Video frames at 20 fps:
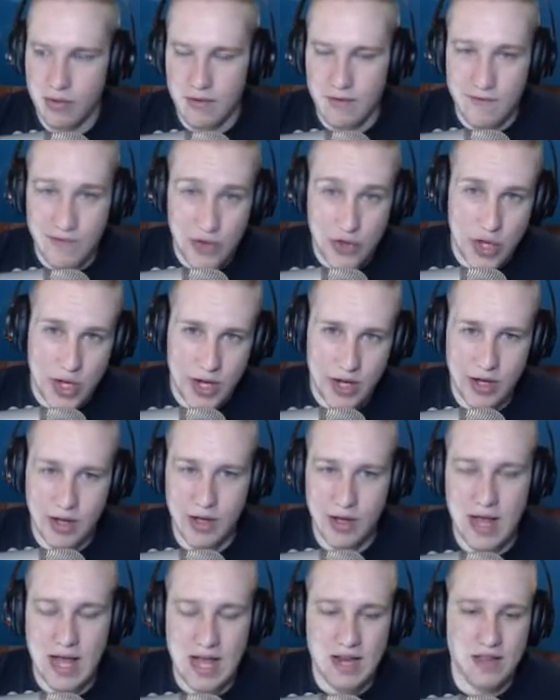
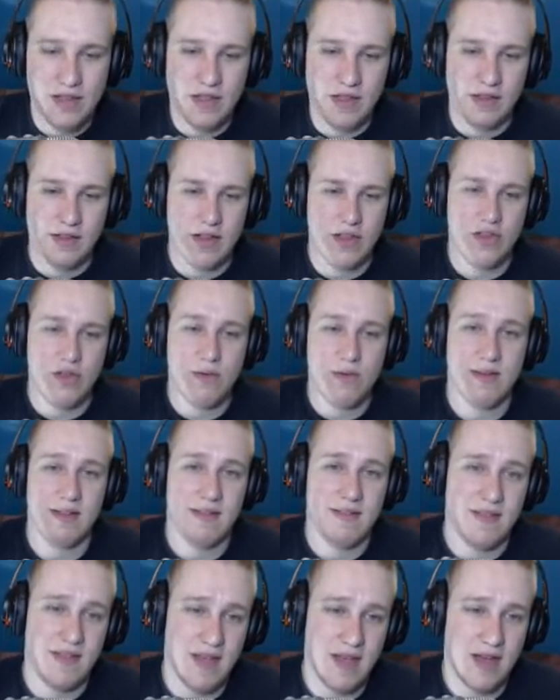Vegeta, anything that's using
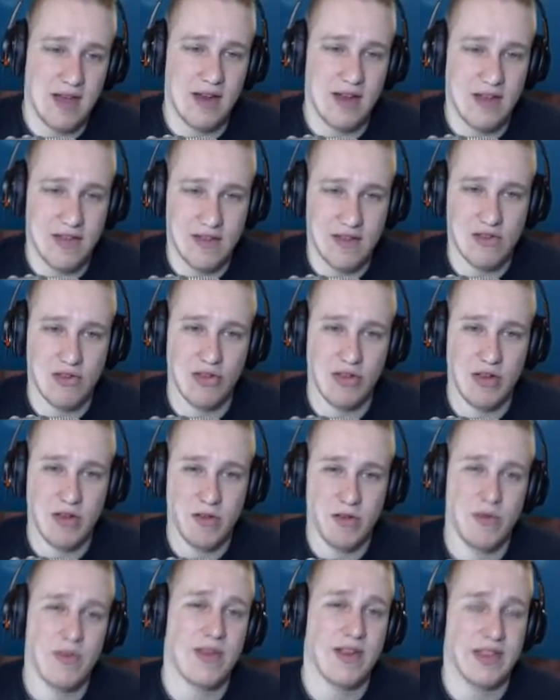TN, essentially you're
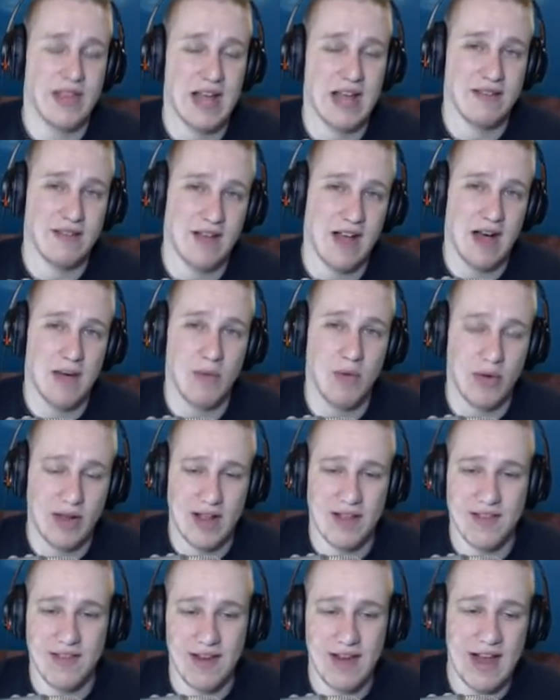using that to combo
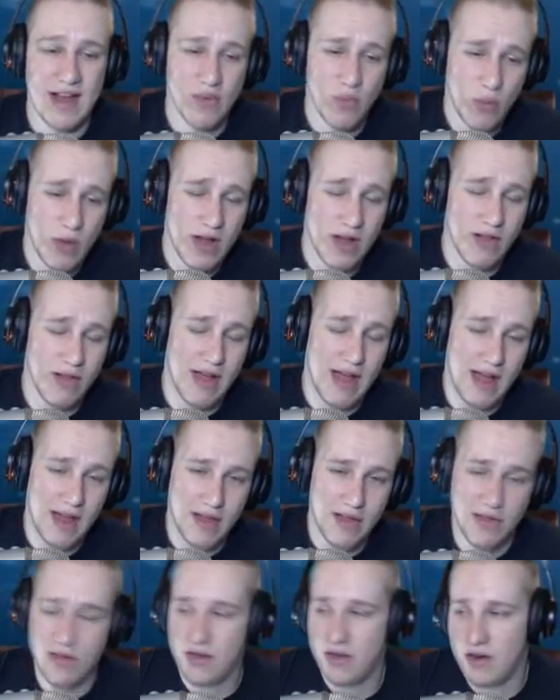against it, as well
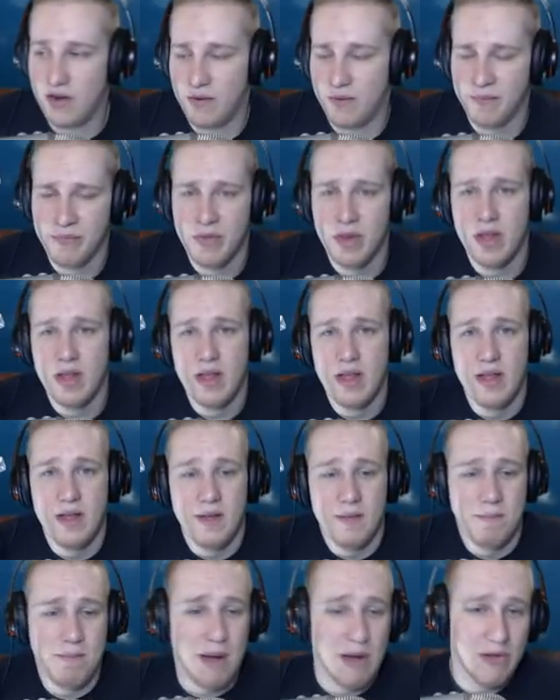as, you know,
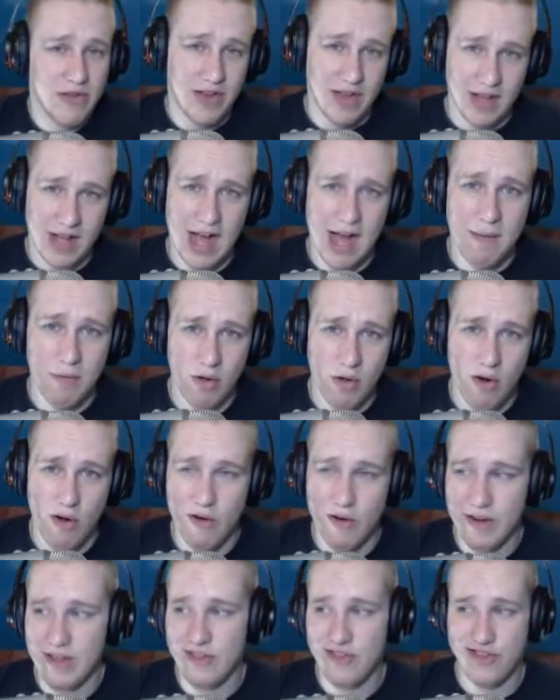bouncing a combo
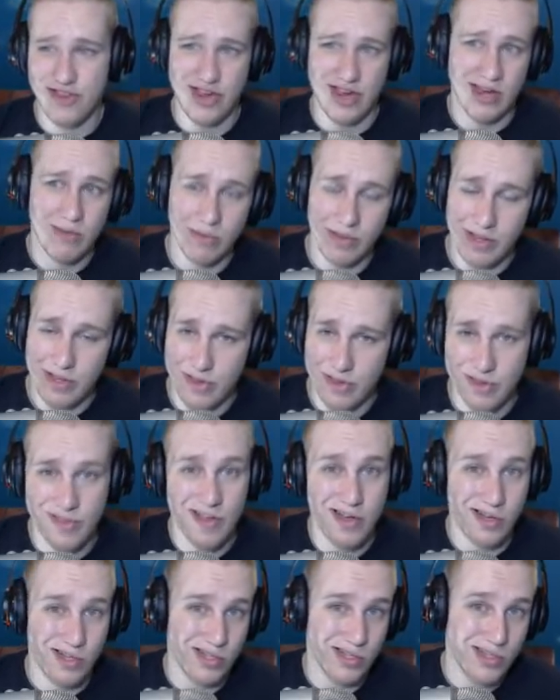card is generally just
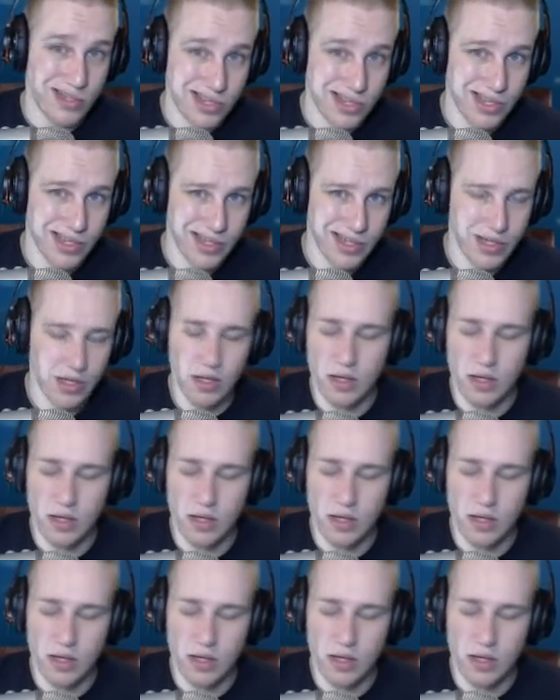a good thing.